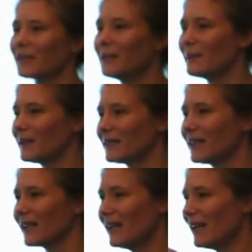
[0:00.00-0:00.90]
early
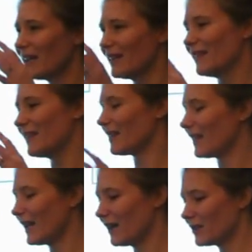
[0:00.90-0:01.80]
building, the
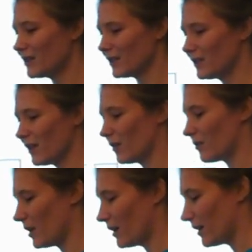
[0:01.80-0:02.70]
layout's just
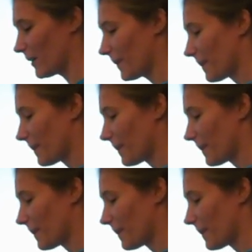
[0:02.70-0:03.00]
all wrong.